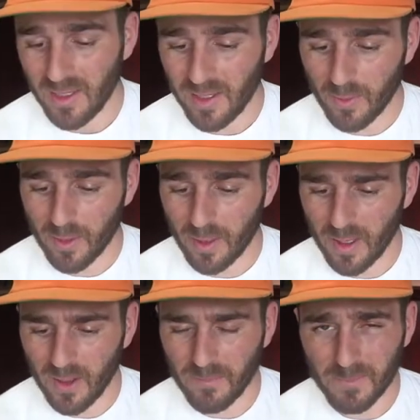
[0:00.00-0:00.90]
They were
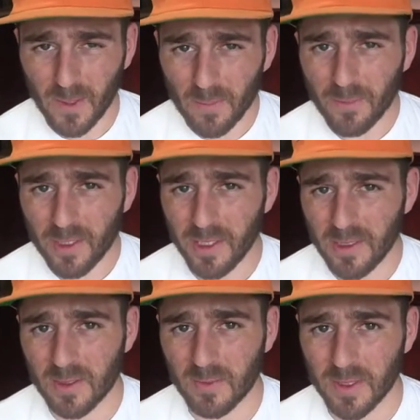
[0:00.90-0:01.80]
uh, they were pretty
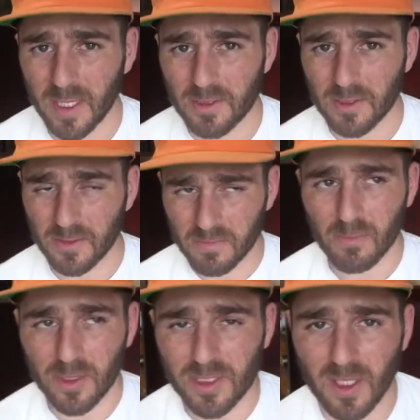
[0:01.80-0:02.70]
good this week, actually.
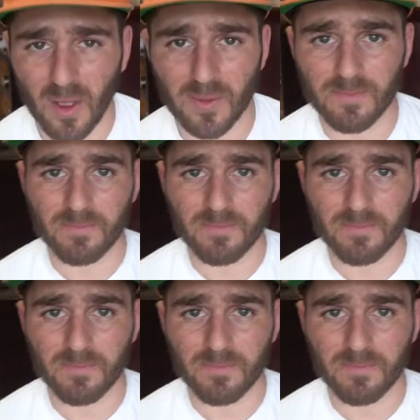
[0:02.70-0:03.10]
Pretty solid.